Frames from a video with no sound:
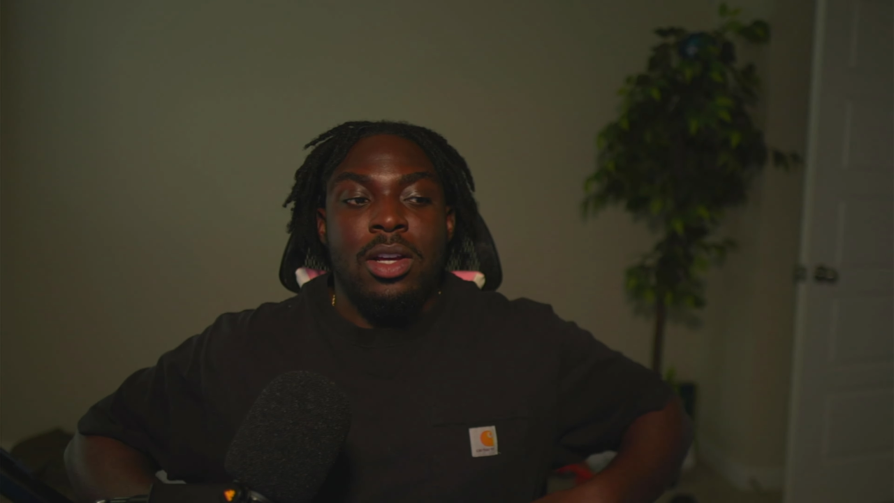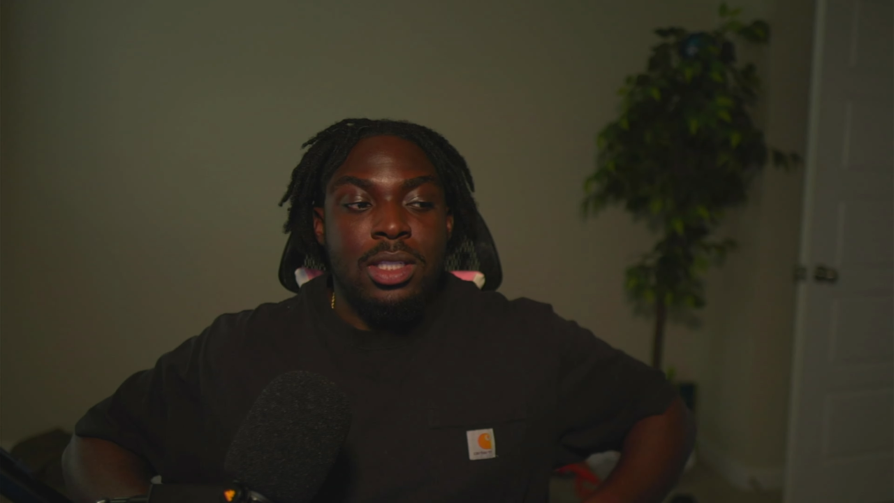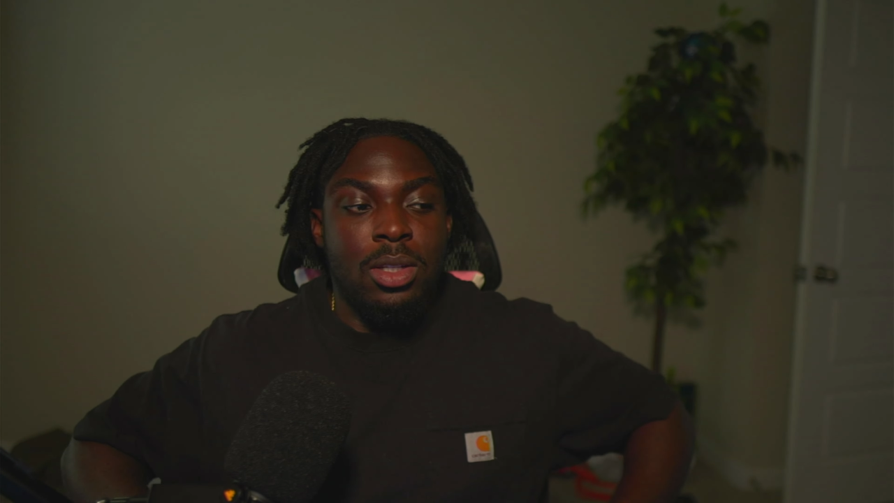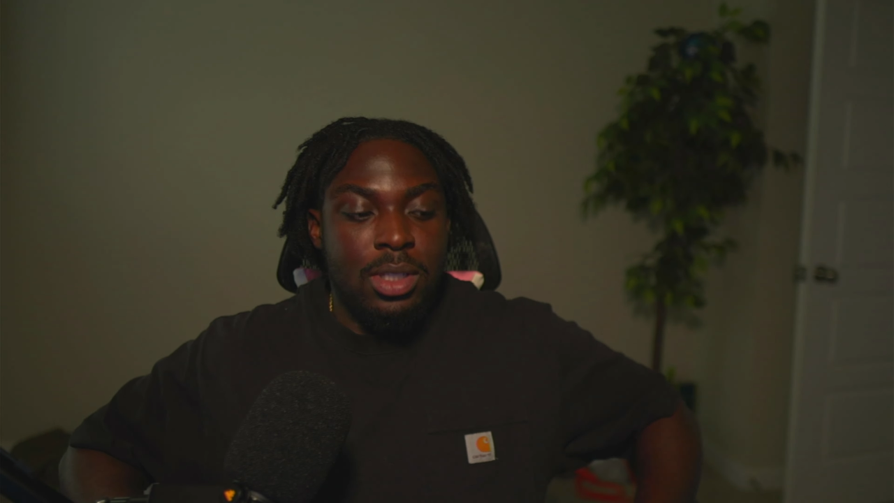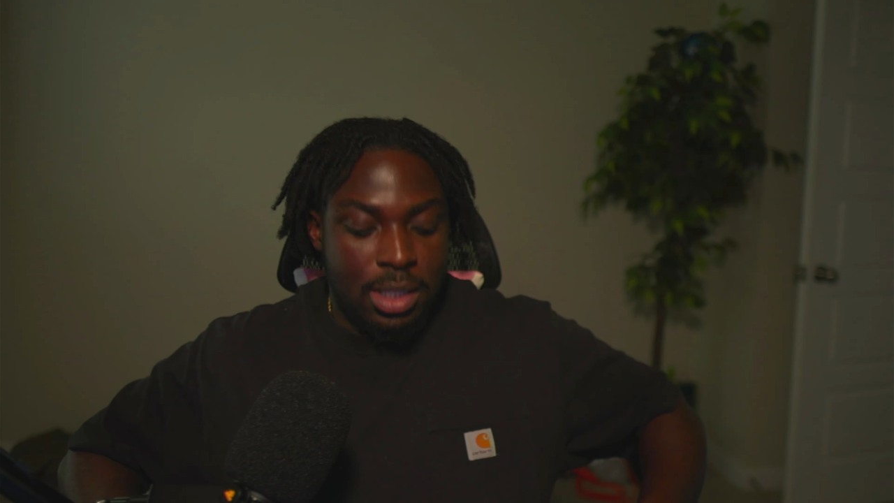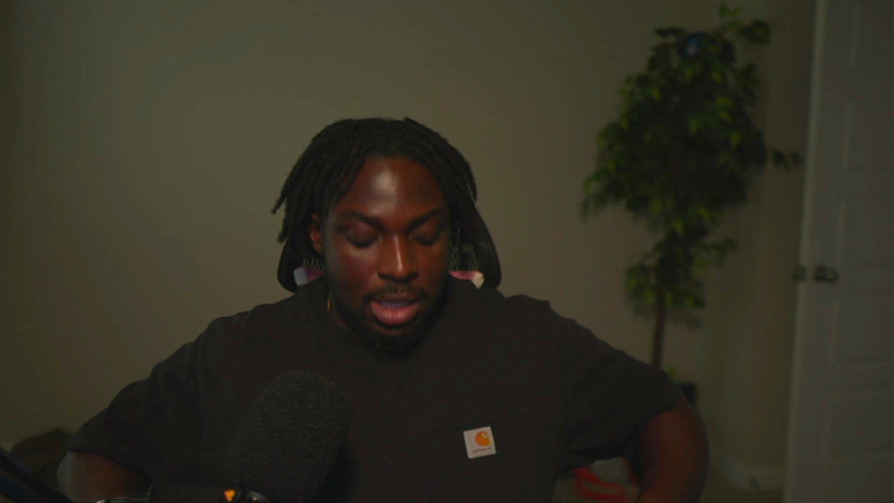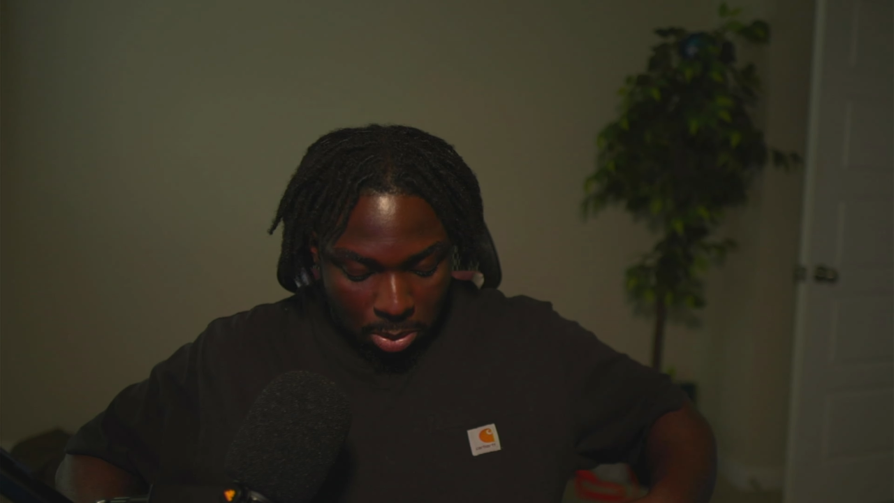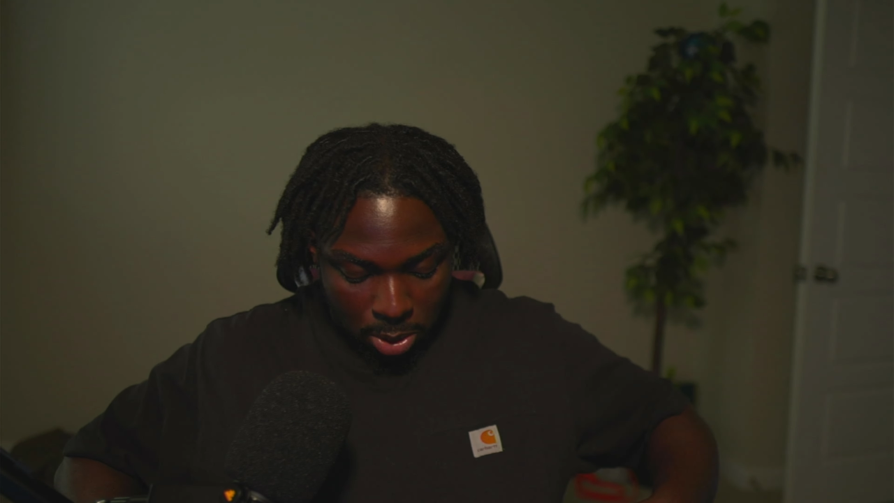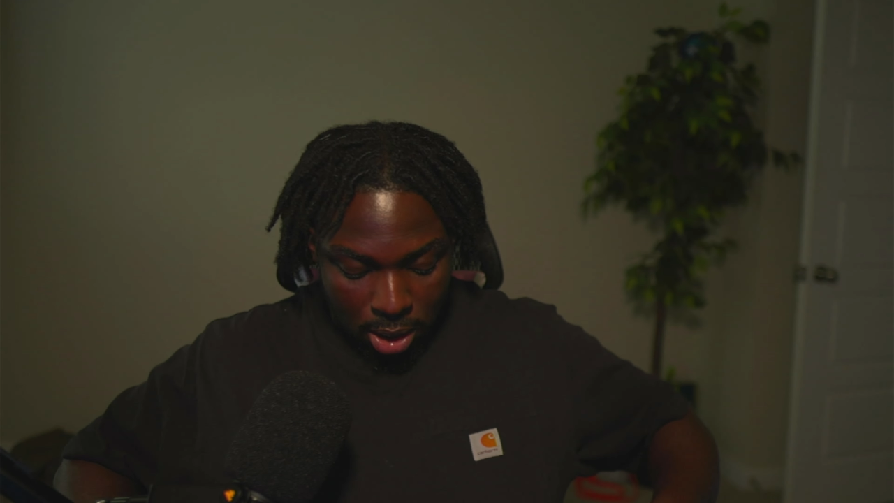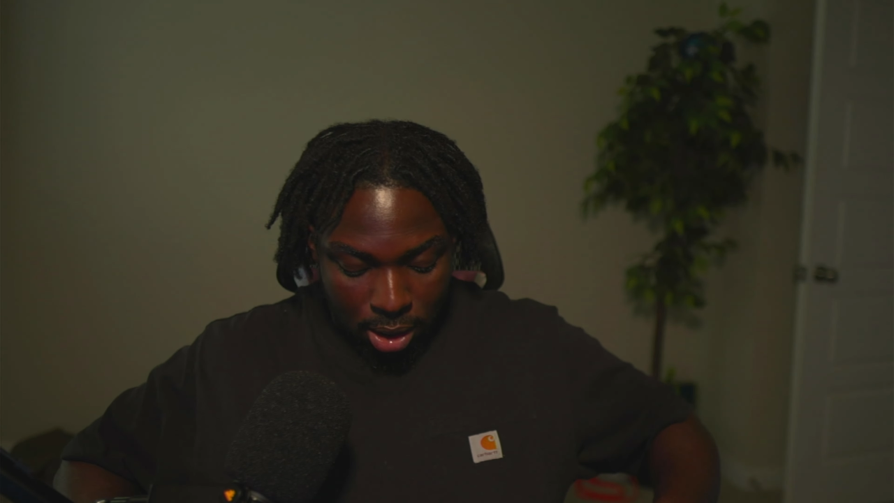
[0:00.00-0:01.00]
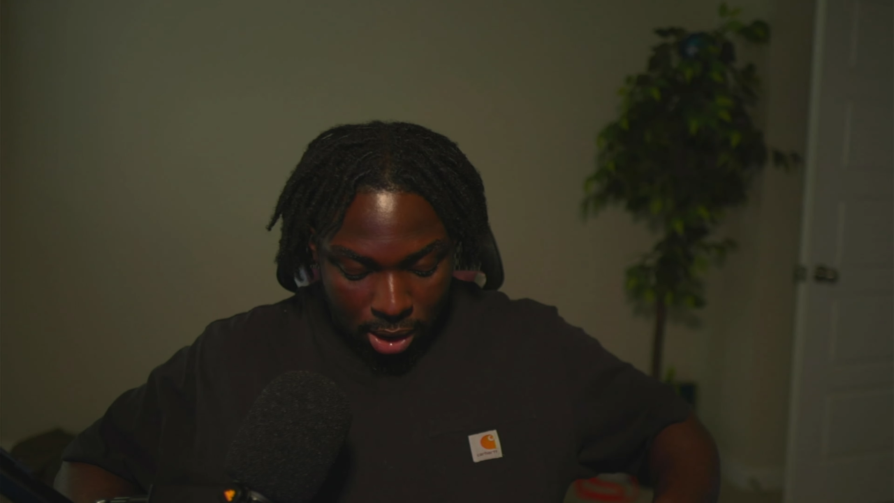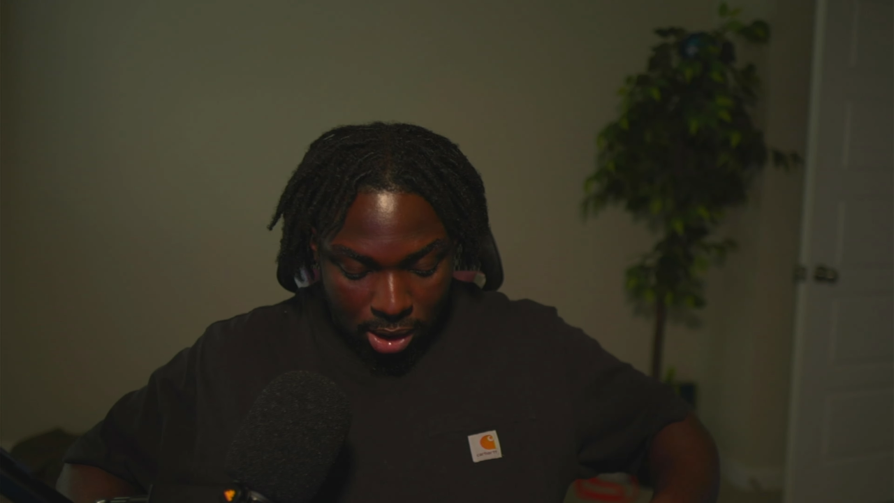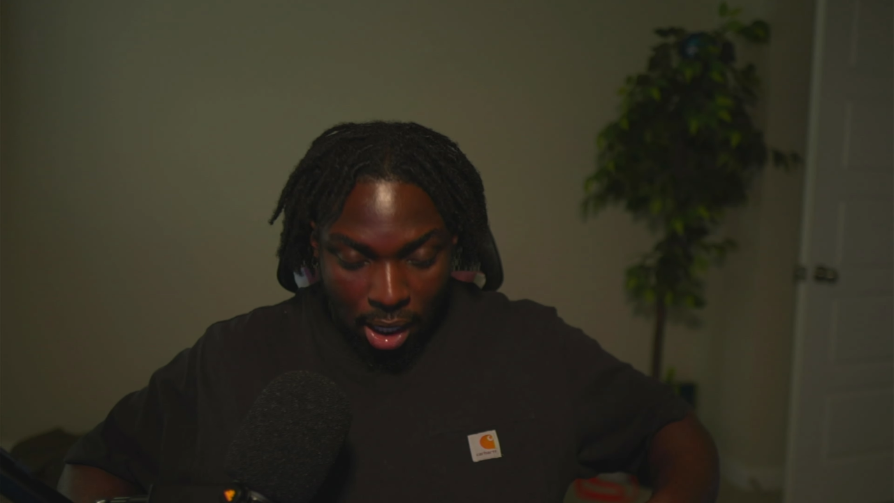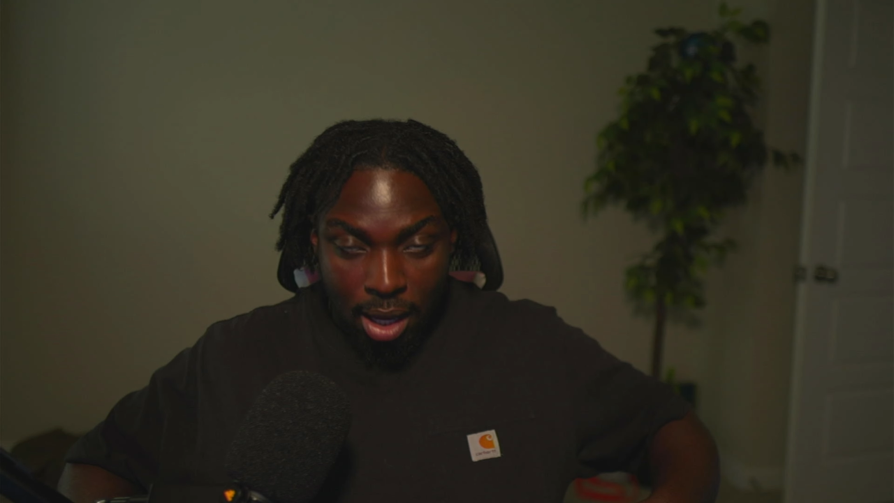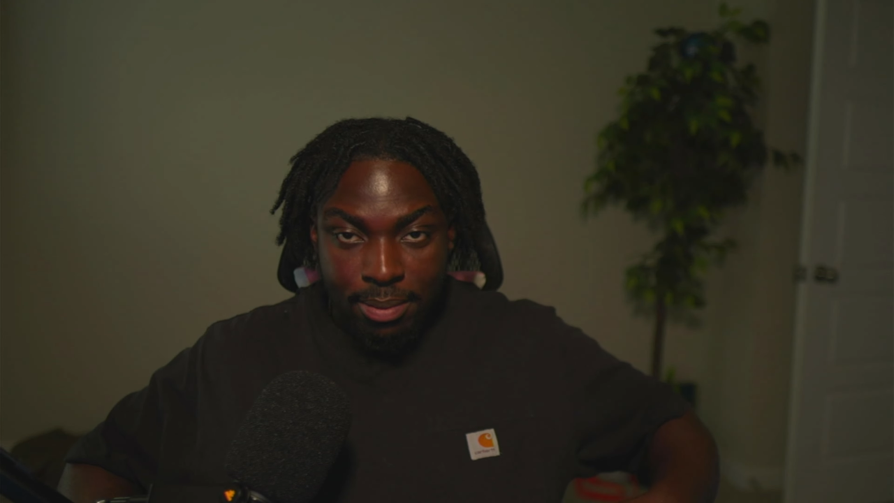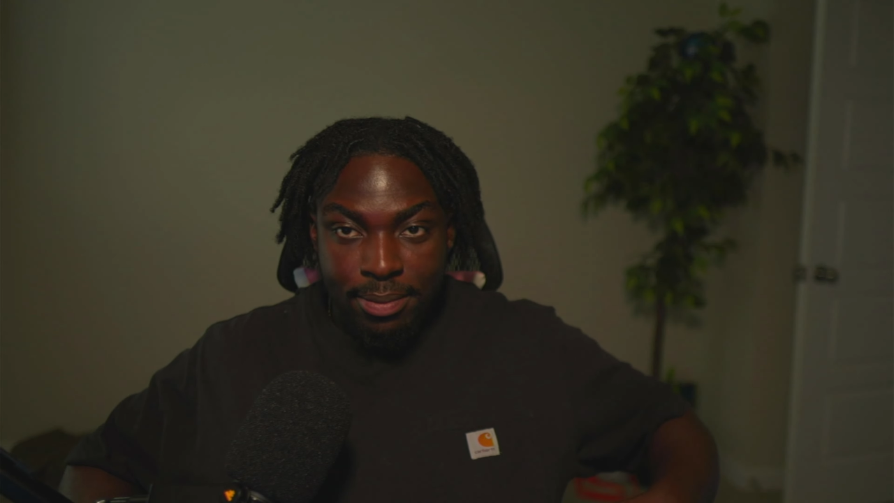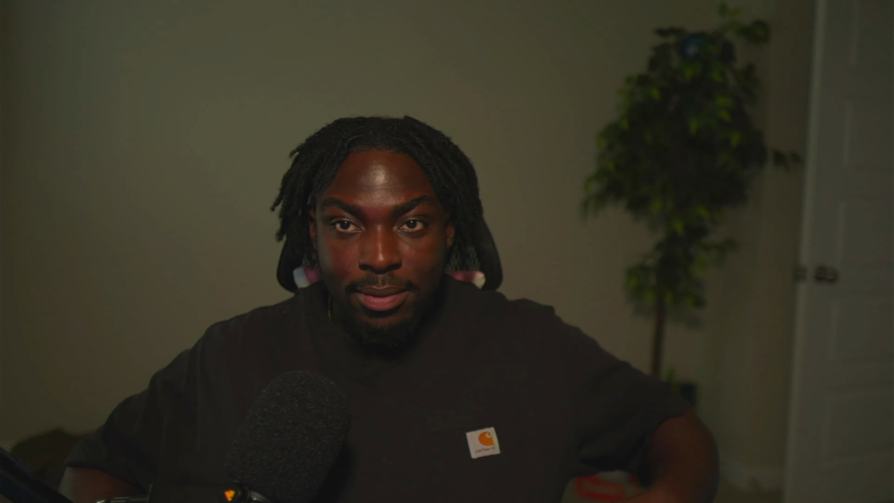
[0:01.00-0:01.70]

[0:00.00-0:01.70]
still see me in the same